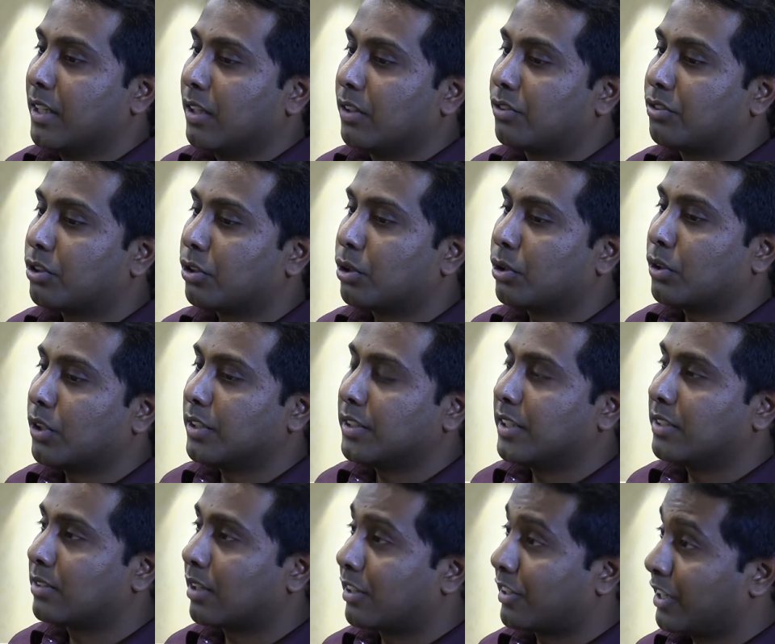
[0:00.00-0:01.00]
So
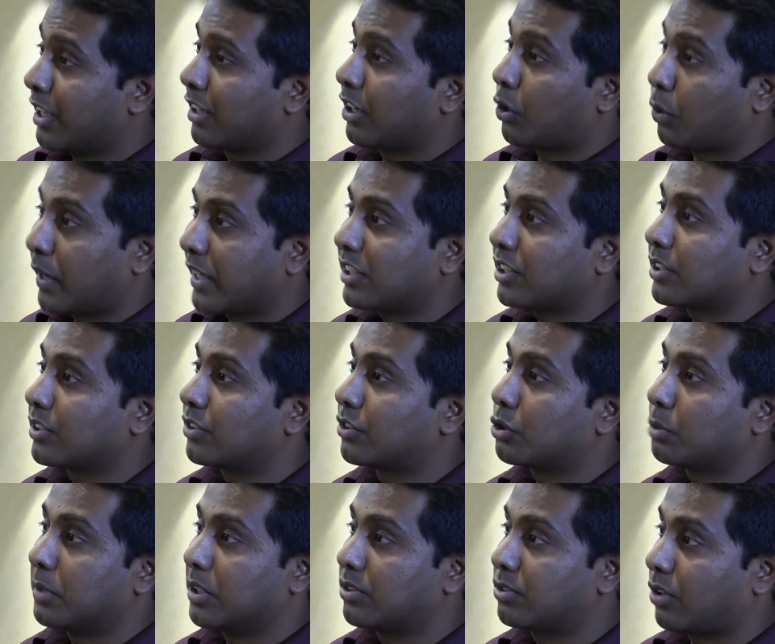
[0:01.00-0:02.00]
these are real questions
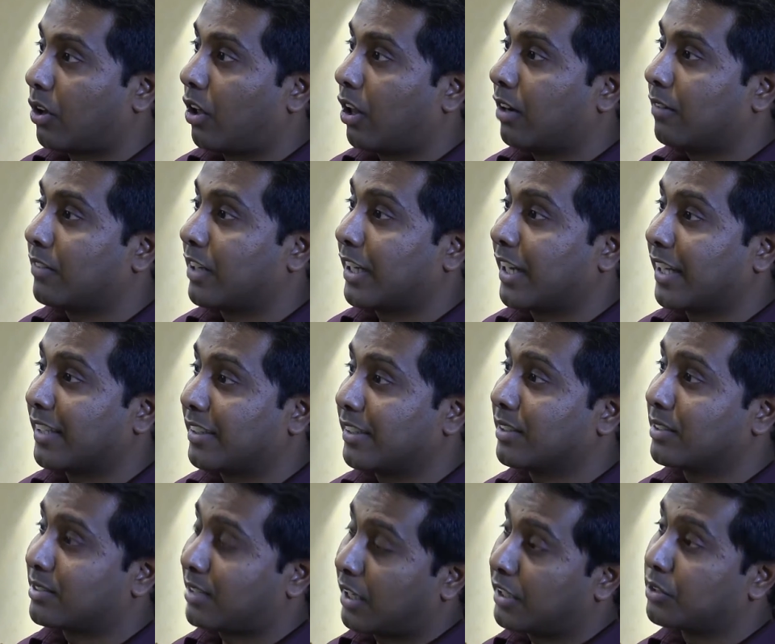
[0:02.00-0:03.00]
to be solved, and I
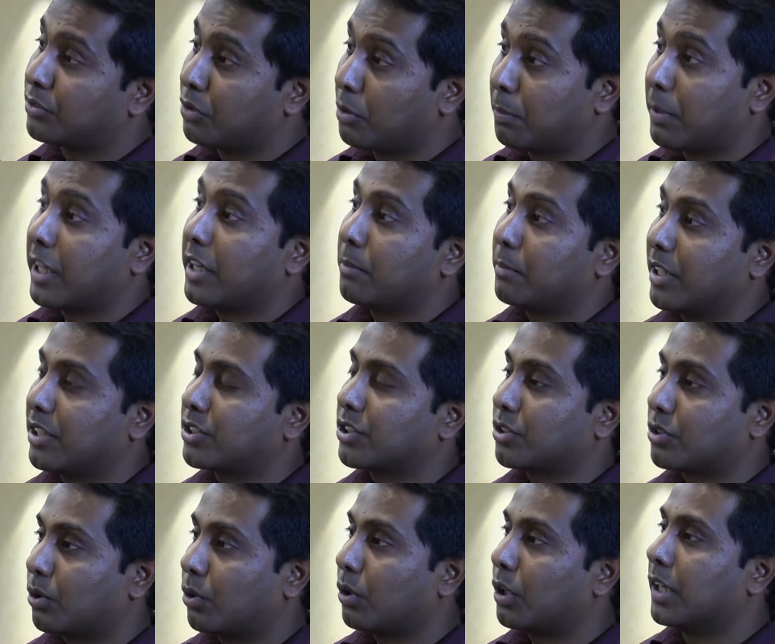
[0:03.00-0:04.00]
think science will play a
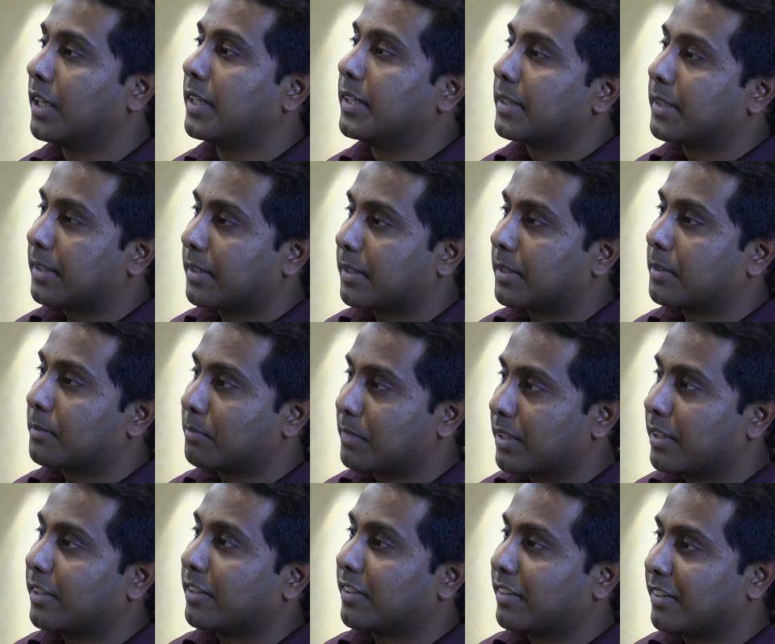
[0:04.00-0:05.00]
major role
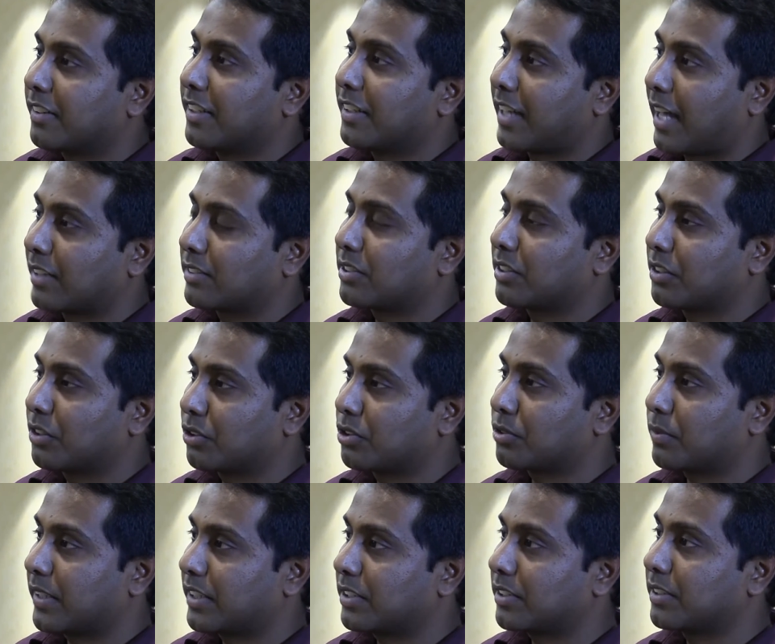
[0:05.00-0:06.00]
in answering those
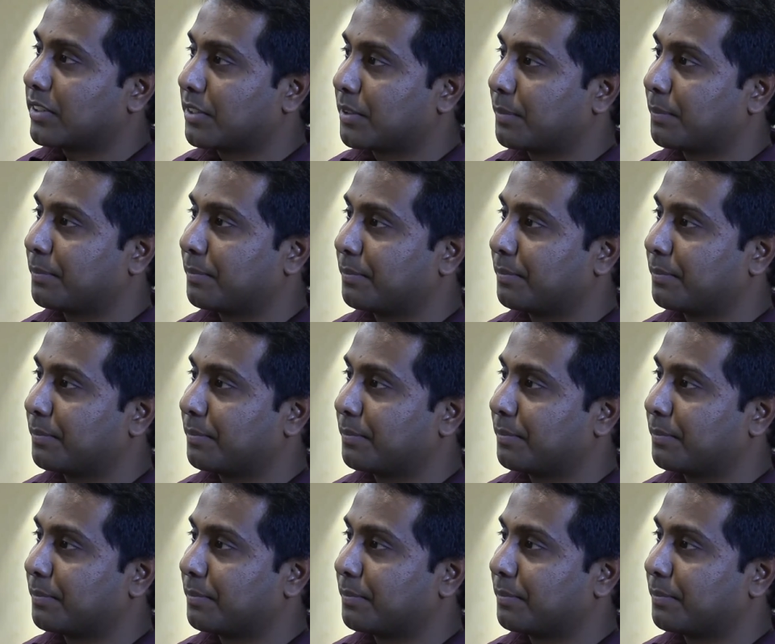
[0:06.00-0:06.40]
questions.